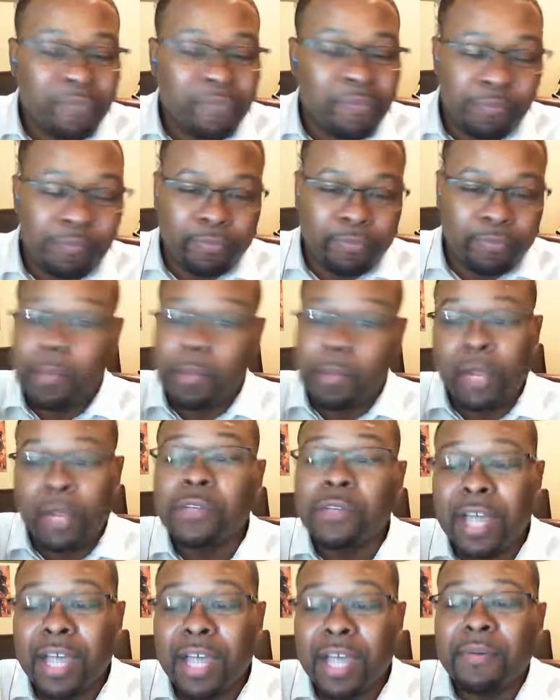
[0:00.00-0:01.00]
from a
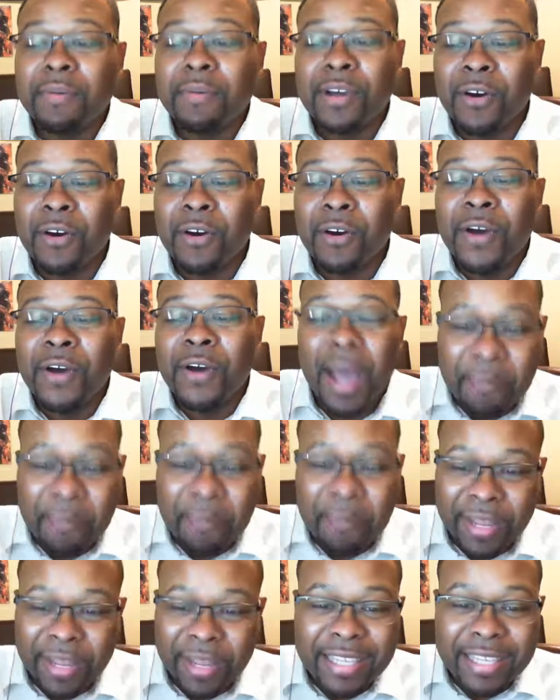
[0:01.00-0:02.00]
long time ago, I
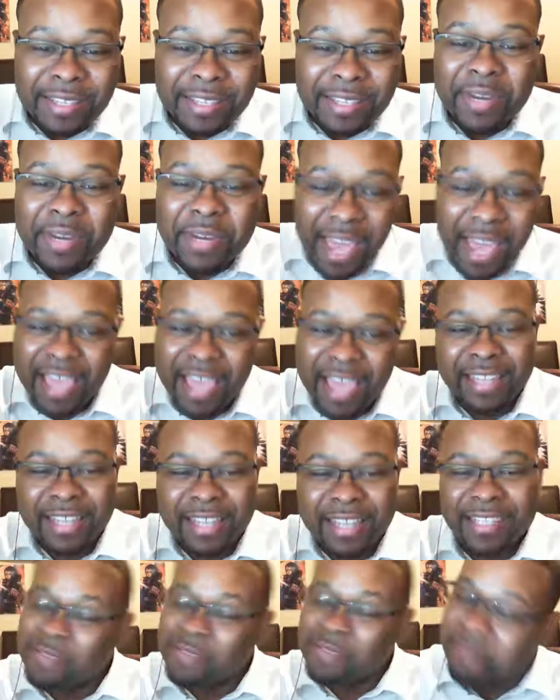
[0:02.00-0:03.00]
played some of that.
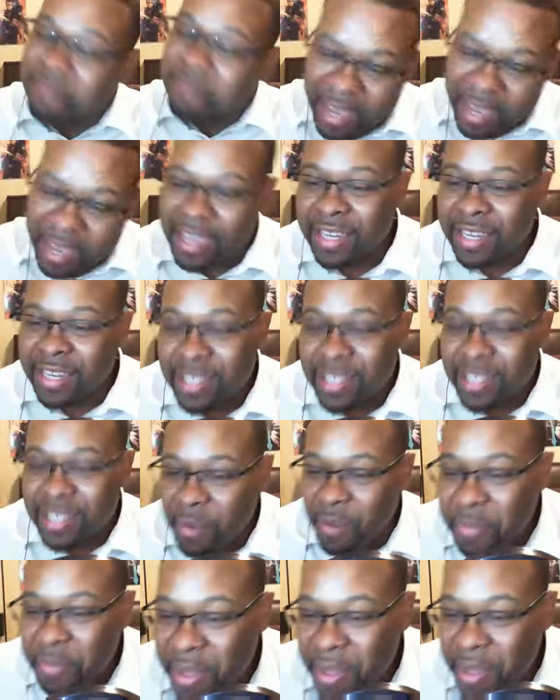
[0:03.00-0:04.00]
Man, so
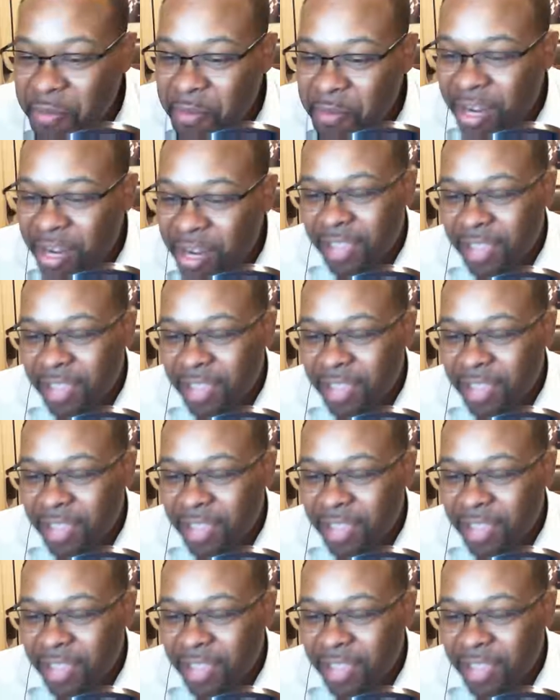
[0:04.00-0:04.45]
I'll be playing more of that.